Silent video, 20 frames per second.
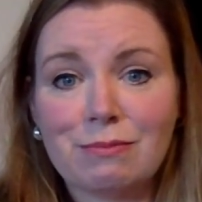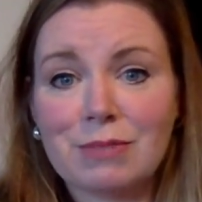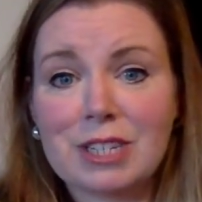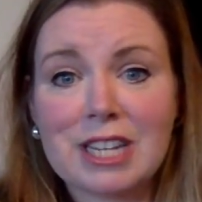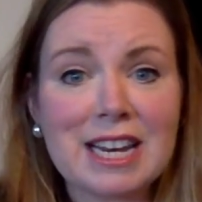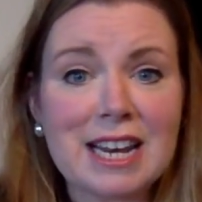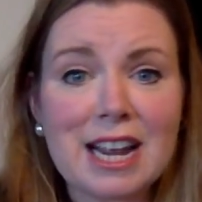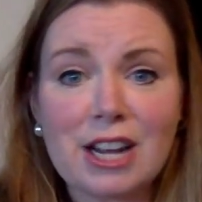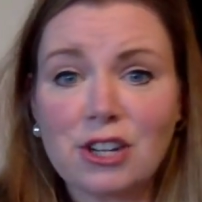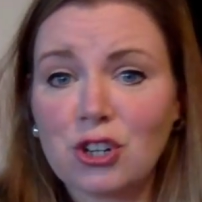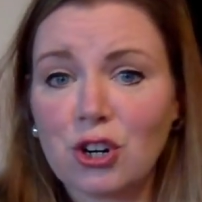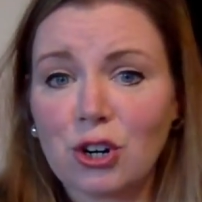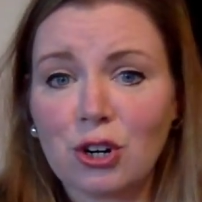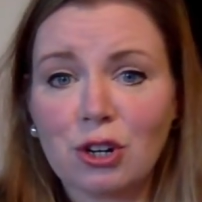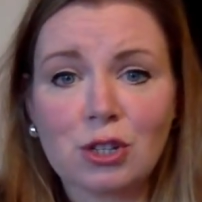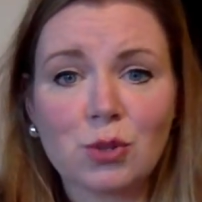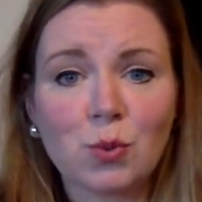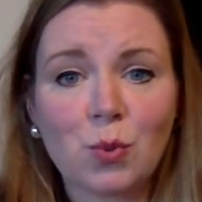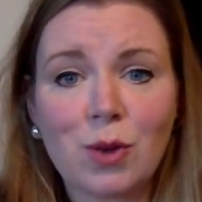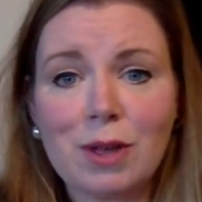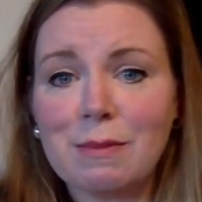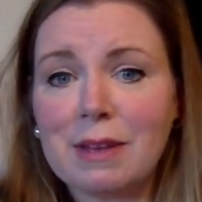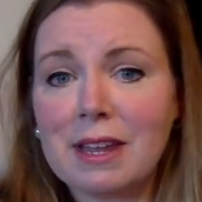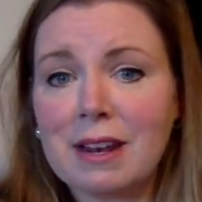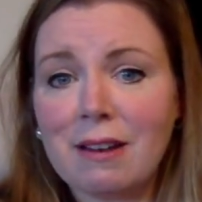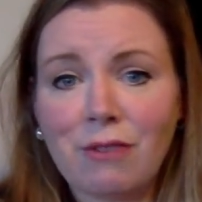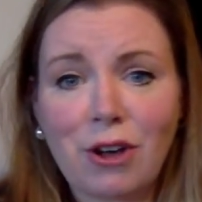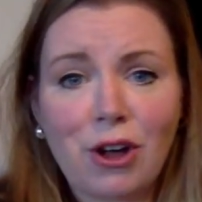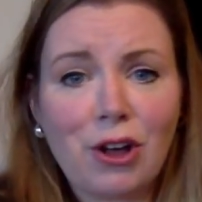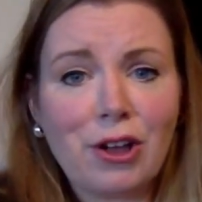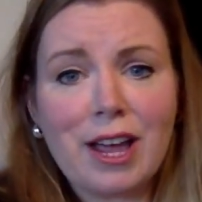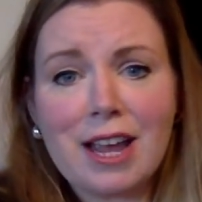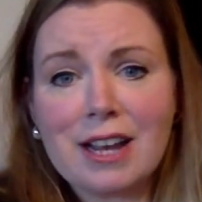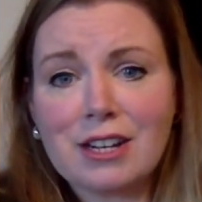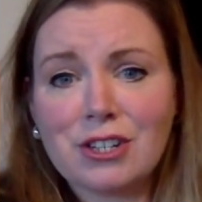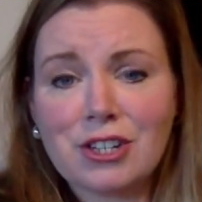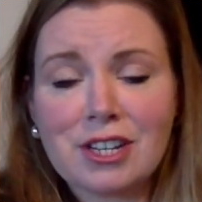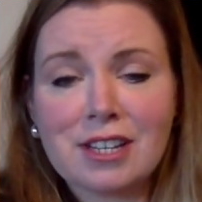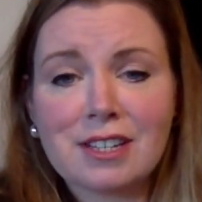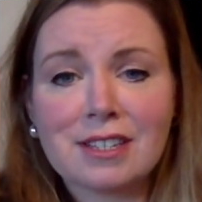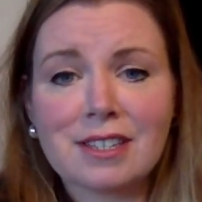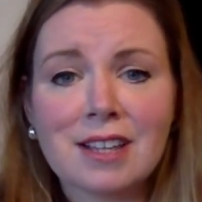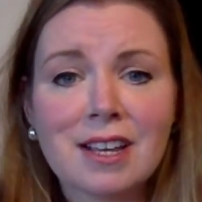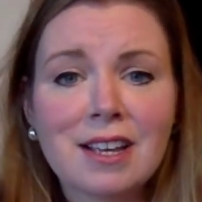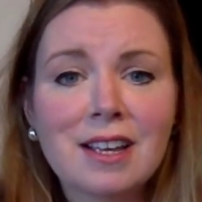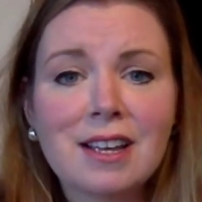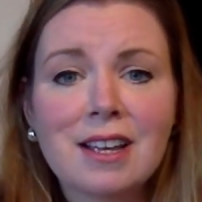teenage girls, women of all ages.